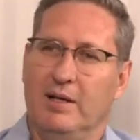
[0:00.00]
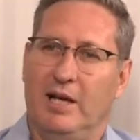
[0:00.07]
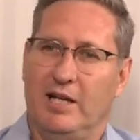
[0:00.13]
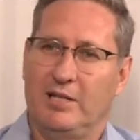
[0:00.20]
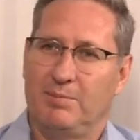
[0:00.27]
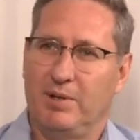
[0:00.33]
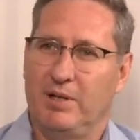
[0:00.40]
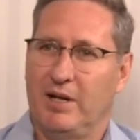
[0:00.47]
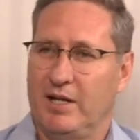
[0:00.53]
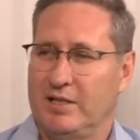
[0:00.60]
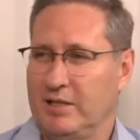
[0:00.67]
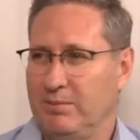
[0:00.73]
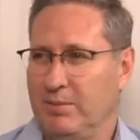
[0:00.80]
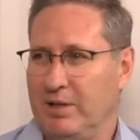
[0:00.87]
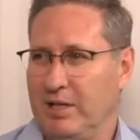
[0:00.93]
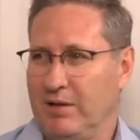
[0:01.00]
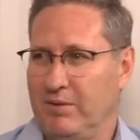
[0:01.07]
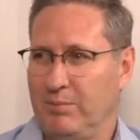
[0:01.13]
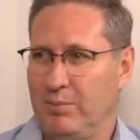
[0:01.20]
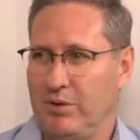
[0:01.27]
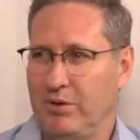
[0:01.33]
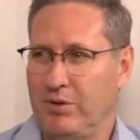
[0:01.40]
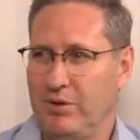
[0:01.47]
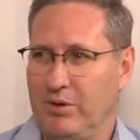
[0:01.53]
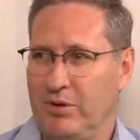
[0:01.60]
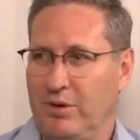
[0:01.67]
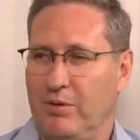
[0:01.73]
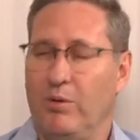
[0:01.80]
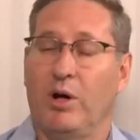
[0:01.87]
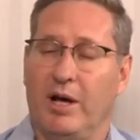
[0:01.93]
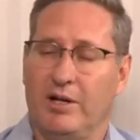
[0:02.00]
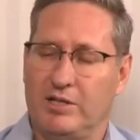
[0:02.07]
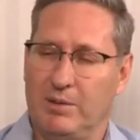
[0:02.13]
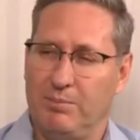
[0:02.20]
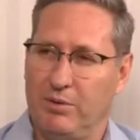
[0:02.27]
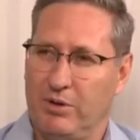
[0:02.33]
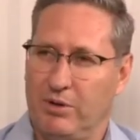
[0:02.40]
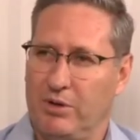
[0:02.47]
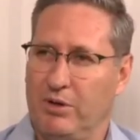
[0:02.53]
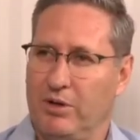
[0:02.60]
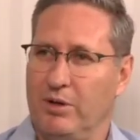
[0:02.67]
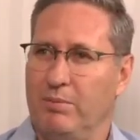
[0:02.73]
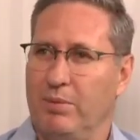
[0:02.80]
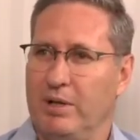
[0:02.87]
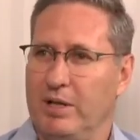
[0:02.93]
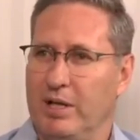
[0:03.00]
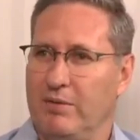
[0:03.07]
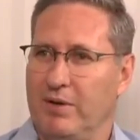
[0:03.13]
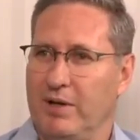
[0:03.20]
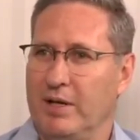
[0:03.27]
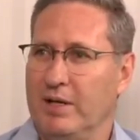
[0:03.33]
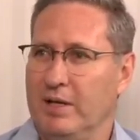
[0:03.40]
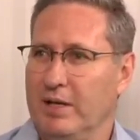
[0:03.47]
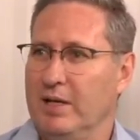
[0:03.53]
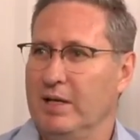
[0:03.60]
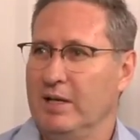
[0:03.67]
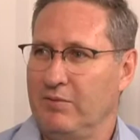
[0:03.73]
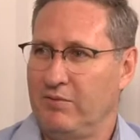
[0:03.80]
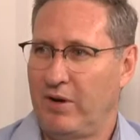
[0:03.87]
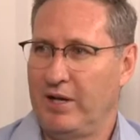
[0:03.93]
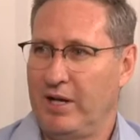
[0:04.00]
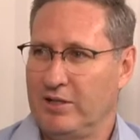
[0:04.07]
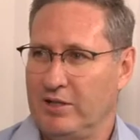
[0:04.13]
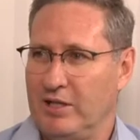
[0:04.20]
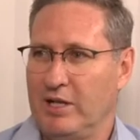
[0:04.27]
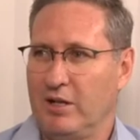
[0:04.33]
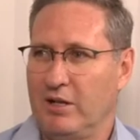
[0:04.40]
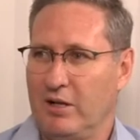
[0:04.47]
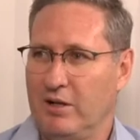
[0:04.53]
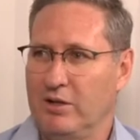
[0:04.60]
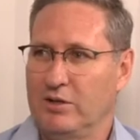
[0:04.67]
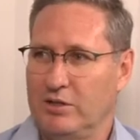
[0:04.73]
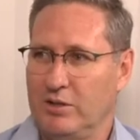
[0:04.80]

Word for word: expedited but never procured, or actually procured but never financially closed.